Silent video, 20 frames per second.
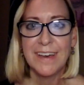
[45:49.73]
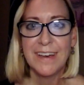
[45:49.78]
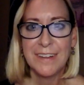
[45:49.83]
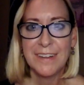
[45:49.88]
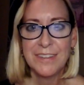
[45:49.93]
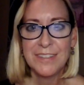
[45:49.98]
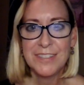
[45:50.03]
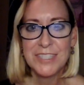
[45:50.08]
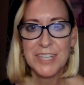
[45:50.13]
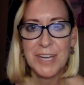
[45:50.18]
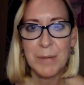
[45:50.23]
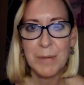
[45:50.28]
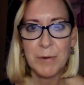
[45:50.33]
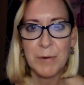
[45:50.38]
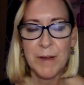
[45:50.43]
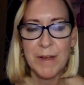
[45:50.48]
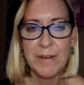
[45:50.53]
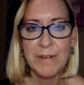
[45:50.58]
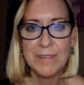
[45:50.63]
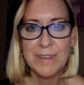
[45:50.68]
this time
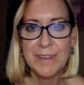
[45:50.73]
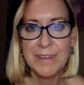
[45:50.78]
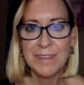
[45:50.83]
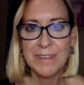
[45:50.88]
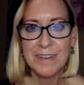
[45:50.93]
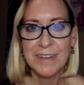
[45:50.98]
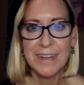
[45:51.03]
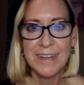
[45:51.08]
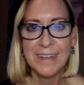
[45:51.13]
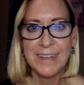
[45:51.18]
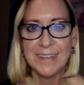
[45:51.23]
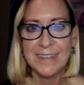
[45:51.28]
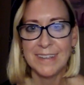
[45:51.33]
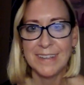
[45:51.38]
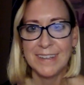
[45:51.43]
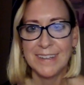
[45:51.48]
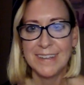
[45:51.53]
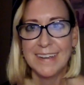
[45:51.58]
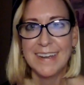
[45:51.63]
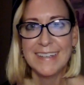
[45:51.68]
around now that I
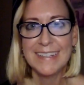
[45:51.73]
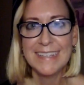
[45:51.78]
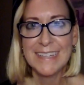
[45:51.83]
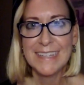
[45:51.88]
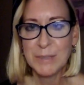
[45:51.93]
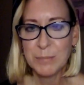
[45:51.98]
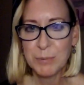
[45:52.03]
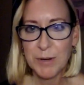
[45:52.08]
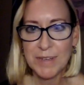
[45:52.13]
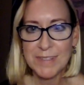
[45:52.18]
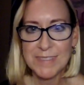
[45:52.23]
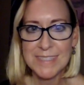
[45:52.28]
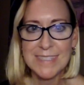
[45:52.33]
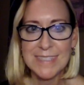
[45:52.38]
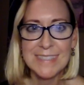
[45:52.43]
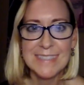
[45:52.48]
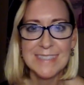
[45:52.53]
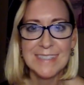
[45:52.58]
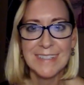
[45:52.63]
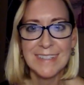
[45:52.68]
get the
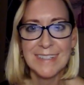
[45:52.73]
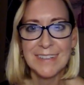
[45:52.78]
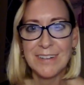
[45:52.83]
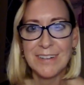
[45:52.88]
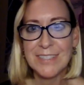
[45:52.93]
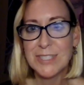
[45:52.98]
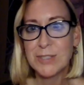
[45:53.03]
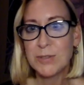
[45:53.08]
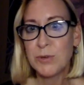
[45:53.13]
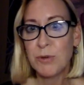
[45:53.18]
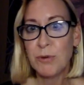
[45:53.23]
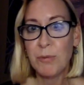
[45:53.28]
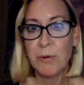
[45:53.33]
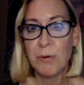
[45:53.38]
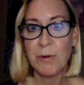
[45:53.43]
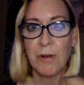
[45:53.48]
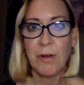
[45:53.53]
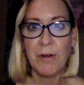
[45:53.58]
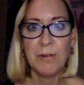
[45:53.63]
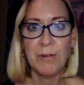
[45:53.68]
process, and I also know
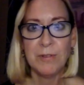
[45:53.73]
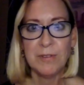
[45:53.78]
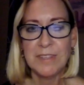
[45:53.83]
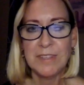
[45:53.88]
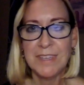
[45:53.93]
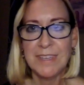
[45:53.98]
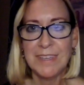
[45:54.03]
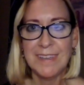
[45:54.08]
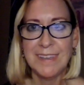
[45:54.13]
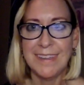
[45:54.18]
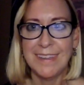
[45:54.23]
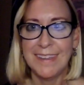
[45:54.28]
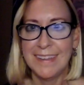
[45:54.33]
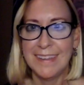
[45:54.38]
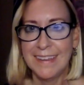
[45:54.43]
where all the